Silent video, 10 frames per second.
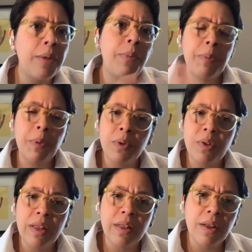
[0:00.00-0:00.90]
and people
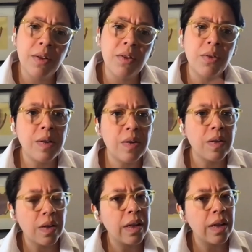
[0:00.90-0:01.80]
see the
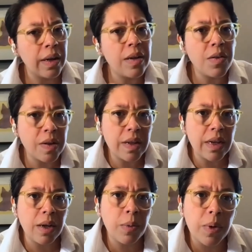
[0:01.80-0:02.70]
illustrations and they're
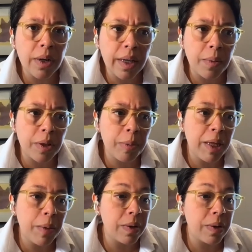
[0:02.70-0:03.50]
interested in working with me,